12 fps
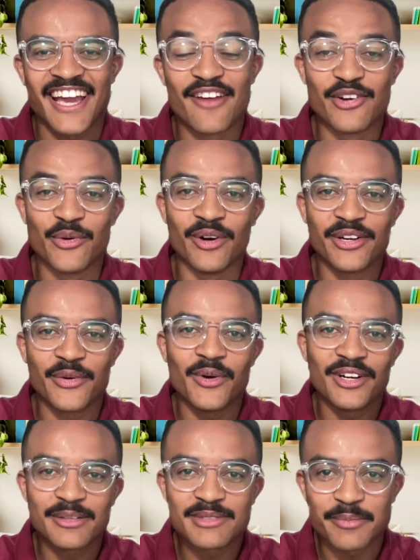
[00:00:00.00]
everyone,
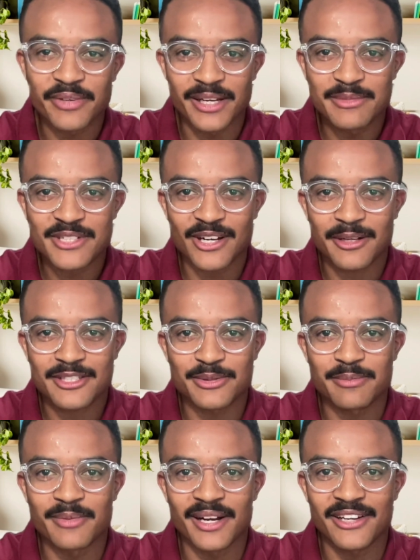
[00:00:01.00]
welcome to PM Talks with
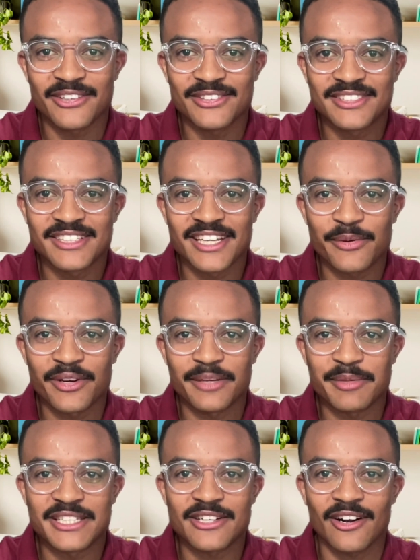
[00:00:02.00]
Michael. Today we're going to
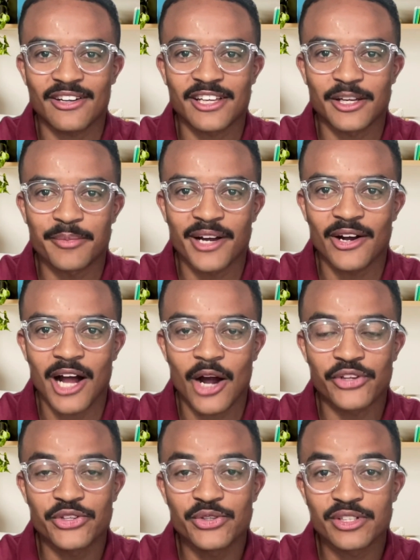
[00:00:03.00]
be talking about how
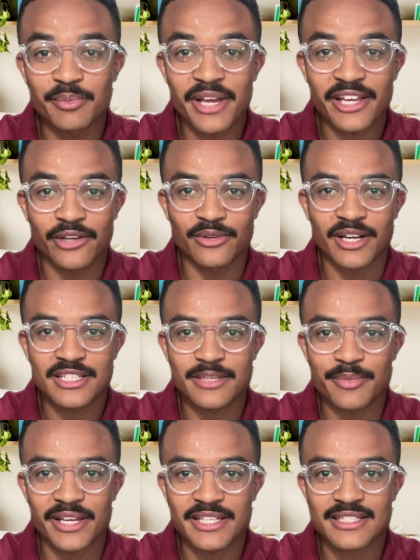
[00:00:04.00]
you can make your
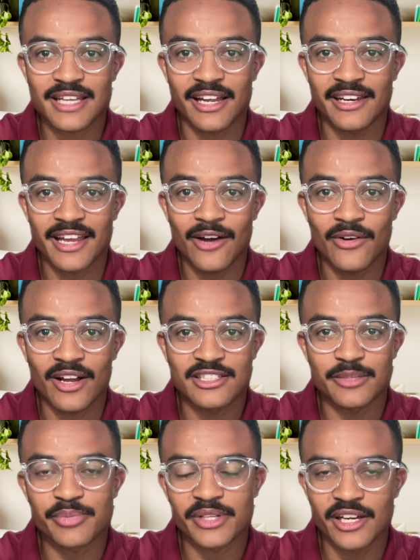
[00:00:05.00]
resume stand out as a
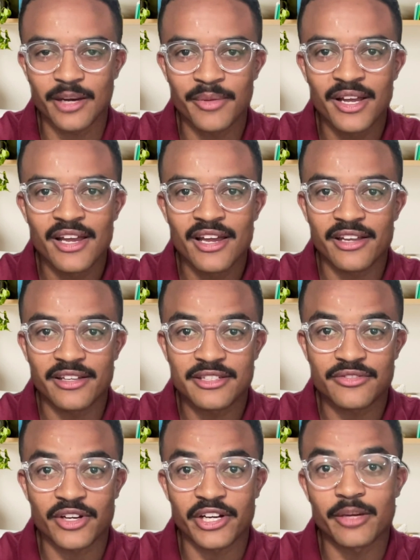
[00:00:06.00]
PM in this
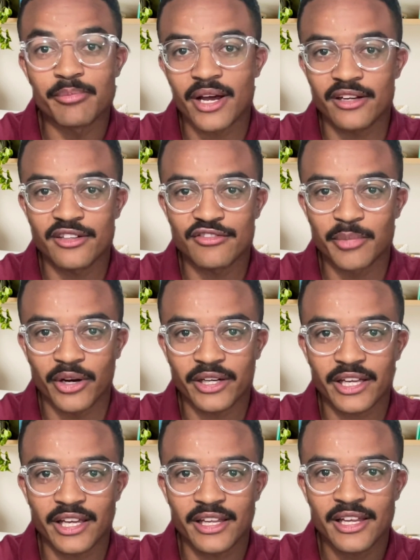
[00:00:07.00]
very competitive
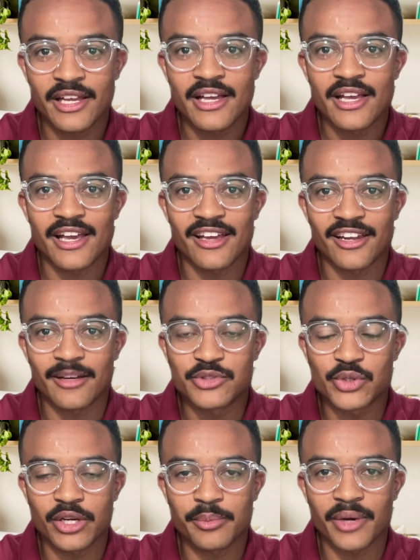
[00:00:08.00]
market. And I'm
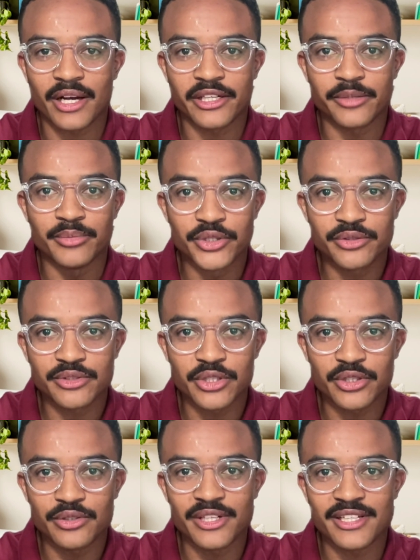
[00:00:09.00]
joined by Imun,
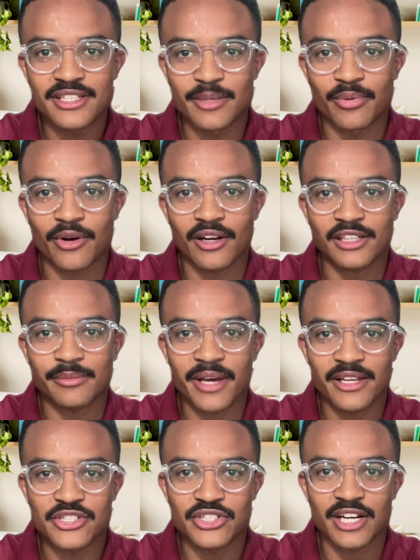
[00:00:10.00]
who is a product
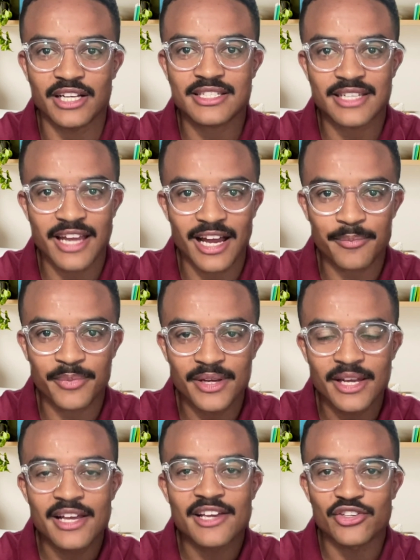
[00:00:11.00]
manager at Snap.
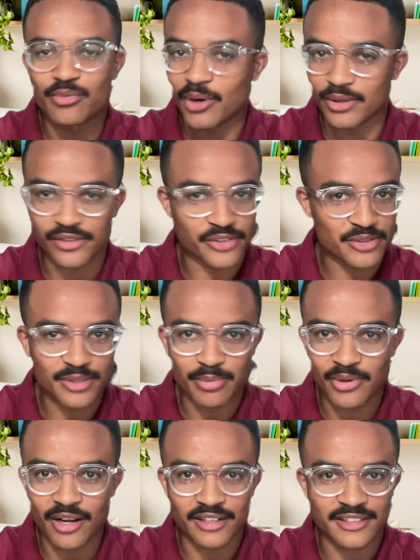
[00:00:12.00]
You probably use the
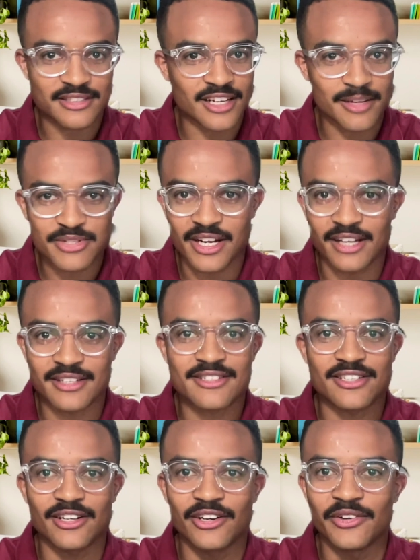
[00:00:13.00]
product Snapchat,
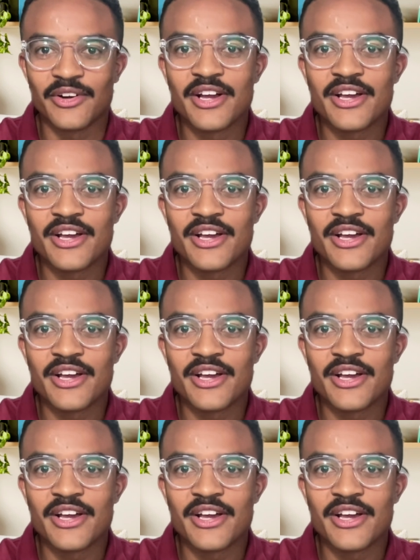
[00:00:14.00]
so